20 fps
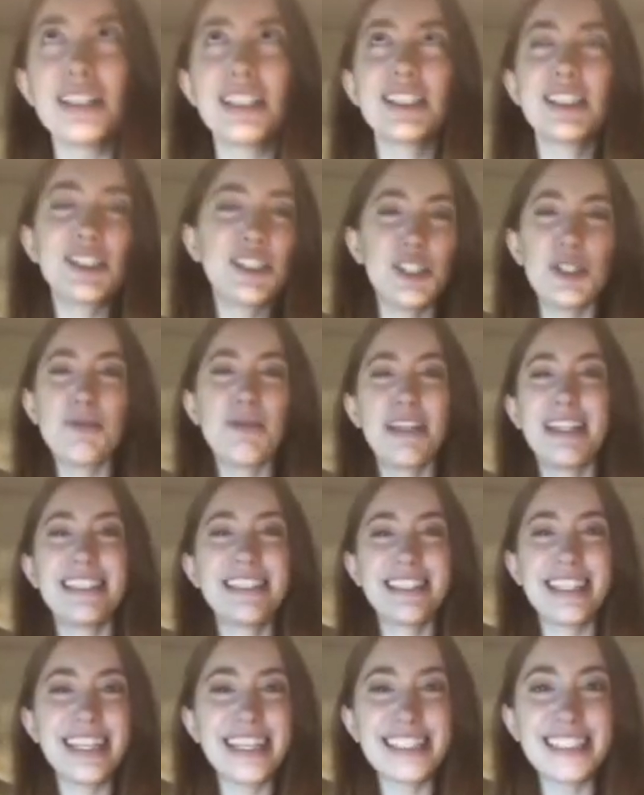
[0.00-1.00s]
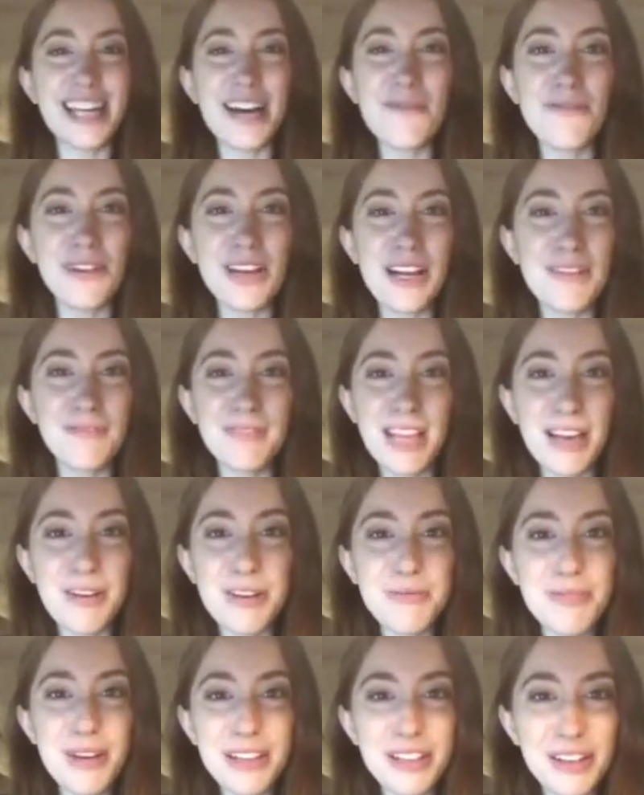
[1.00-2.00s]
the stupidest things up when I'd play
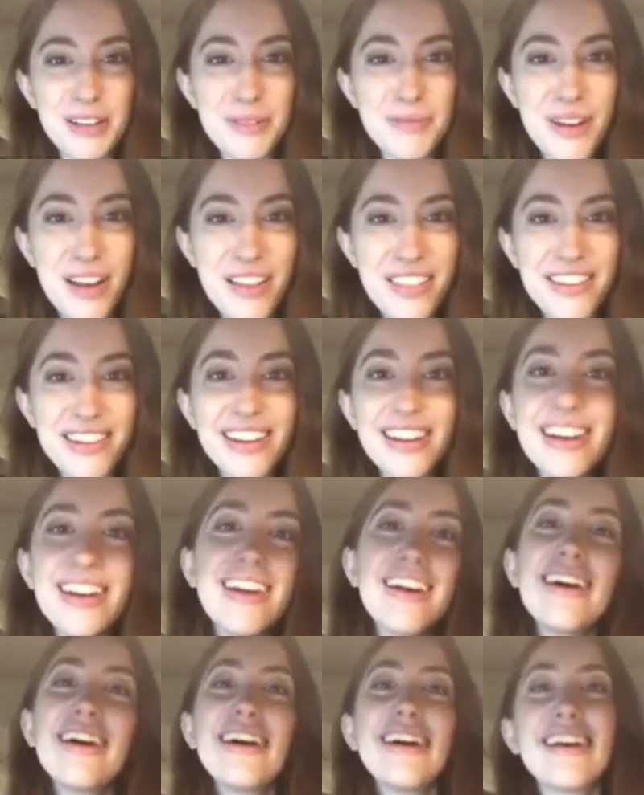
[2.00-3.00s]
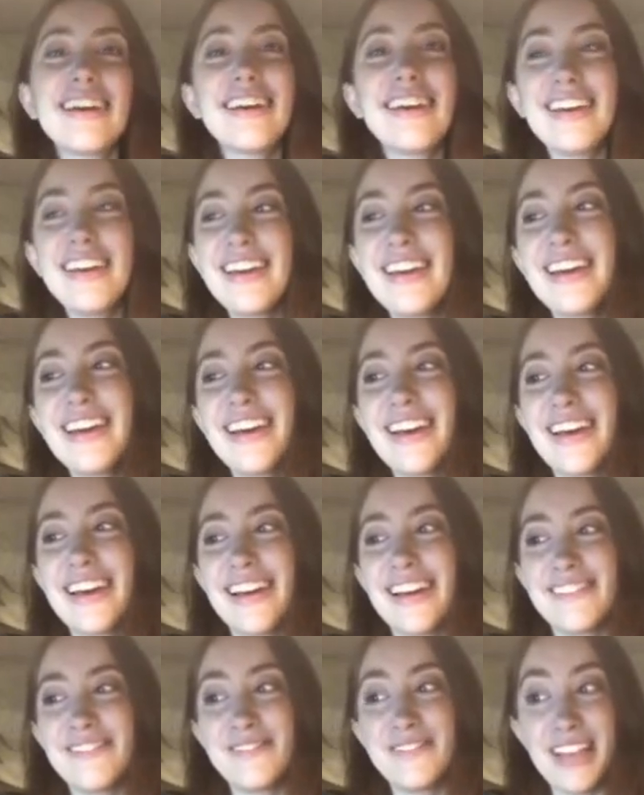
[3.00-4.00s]
with my little brother. He
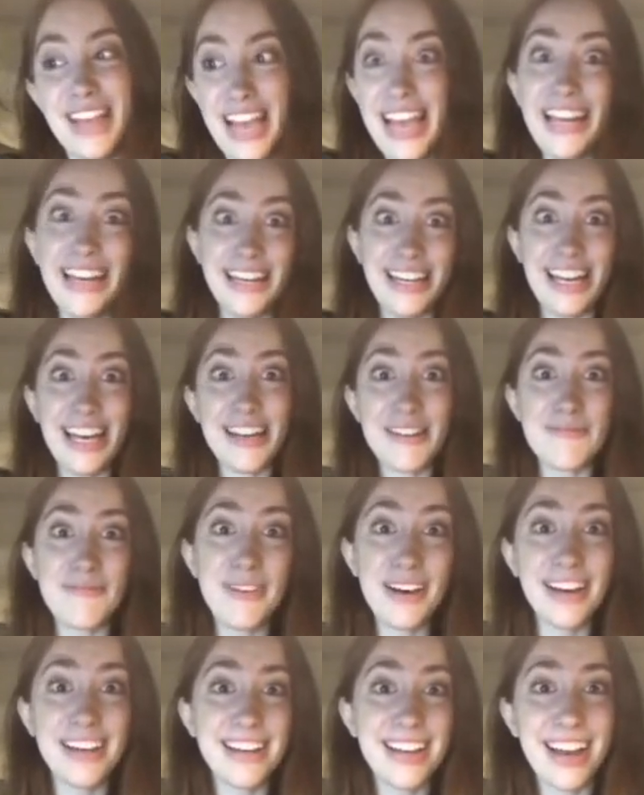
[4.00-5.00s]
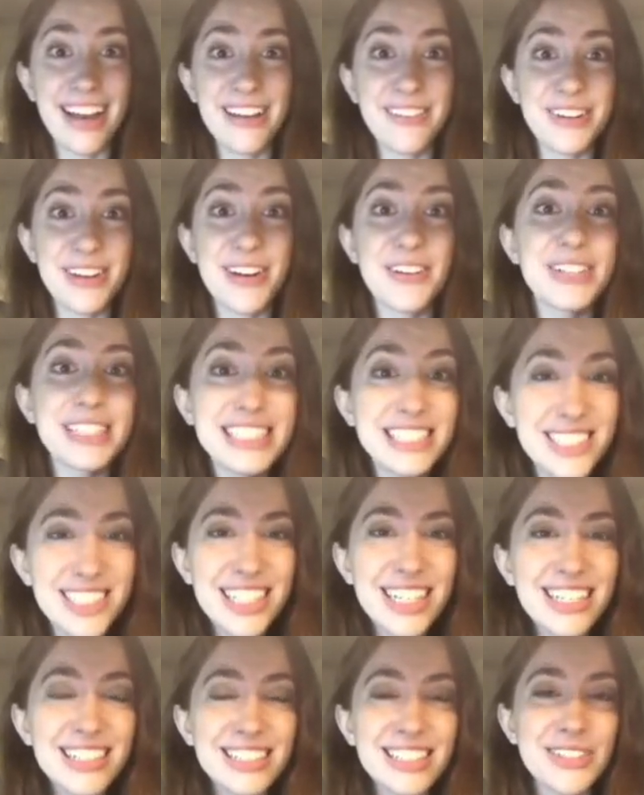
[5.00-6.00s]
hated it, but I would always
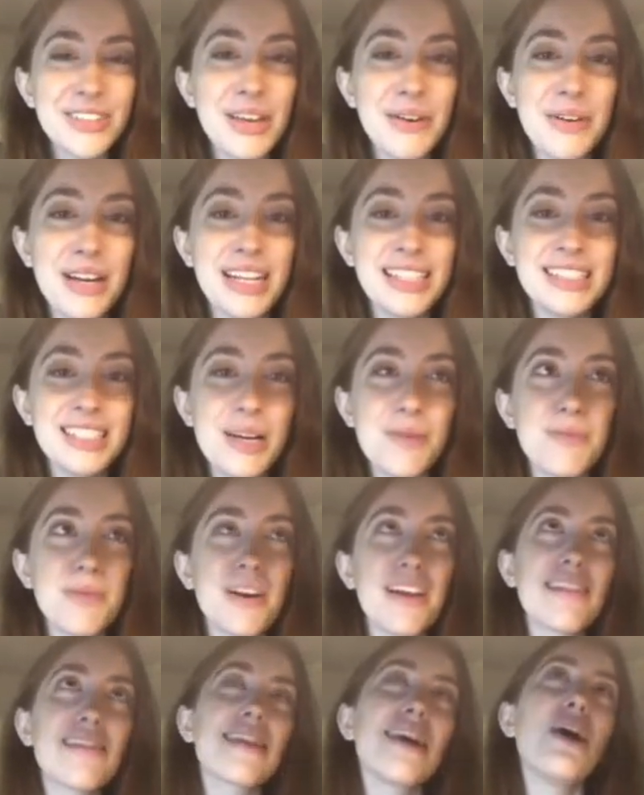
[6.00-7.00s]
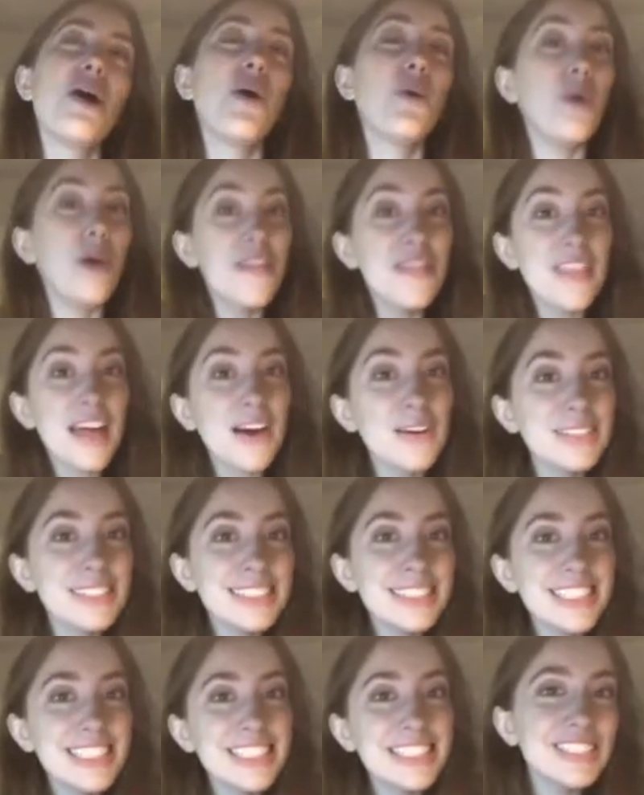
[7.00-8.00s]
cheat, so he would end up with
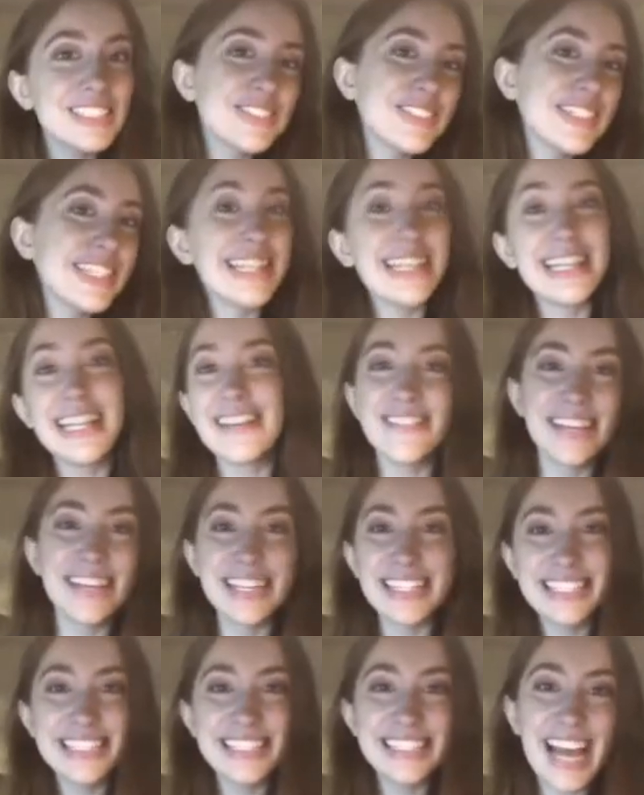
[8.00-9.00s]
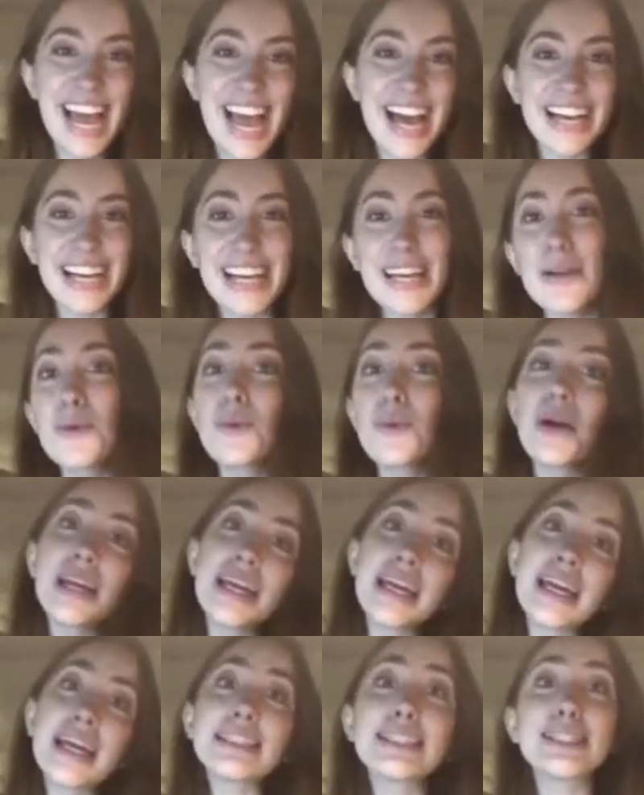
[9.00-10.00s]
1,000 children living in a shack and
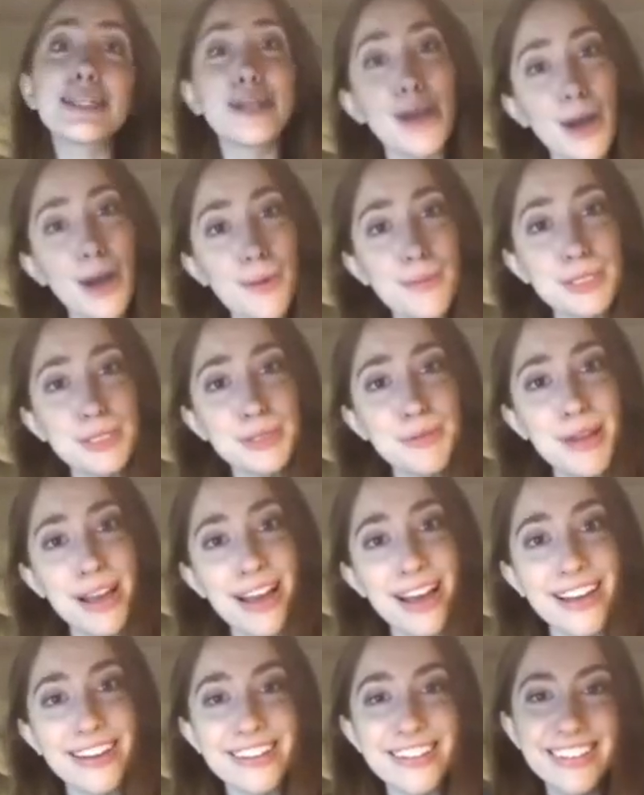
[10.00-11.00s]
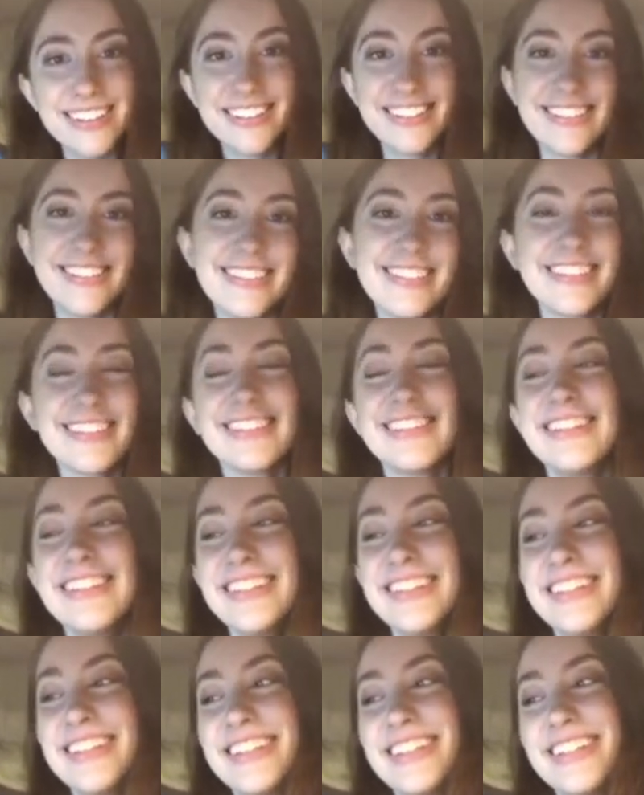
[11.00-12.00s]
working as a garbage man.
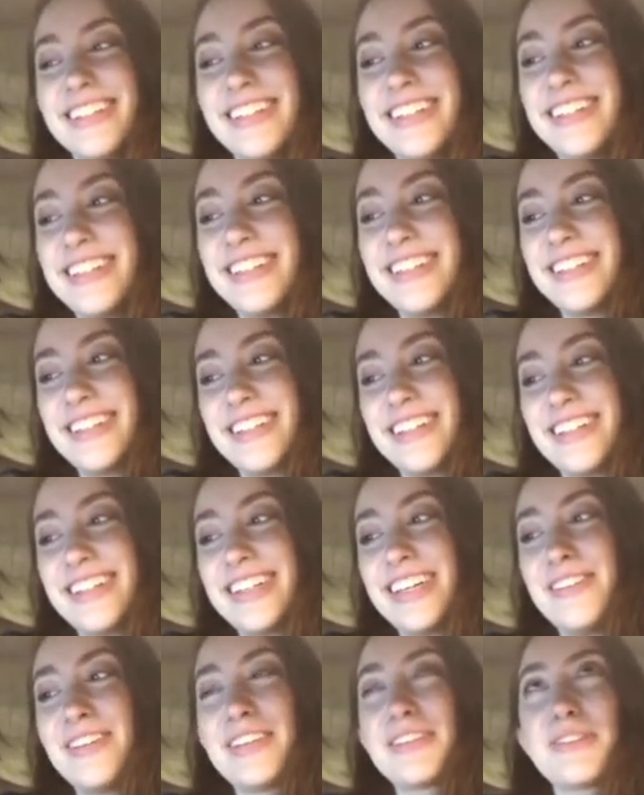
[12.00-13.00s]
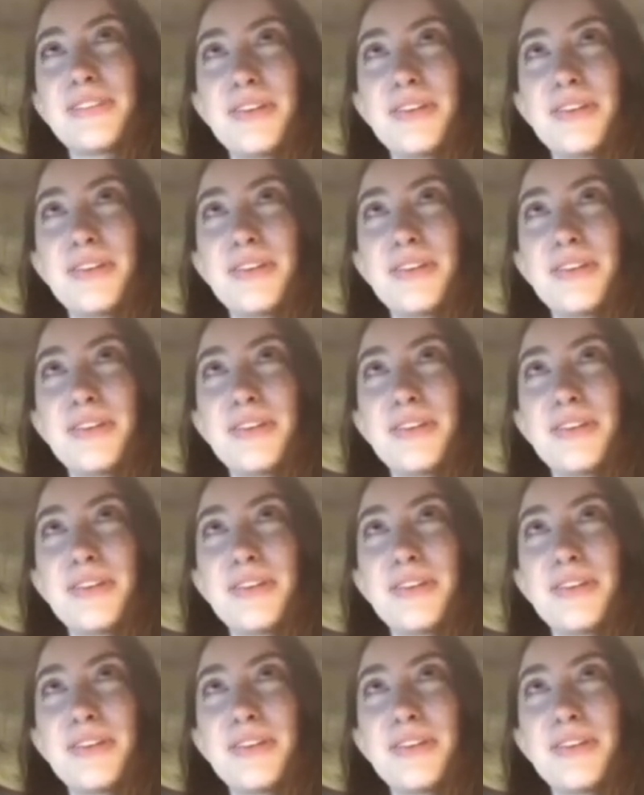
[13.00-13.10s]
Oh, he would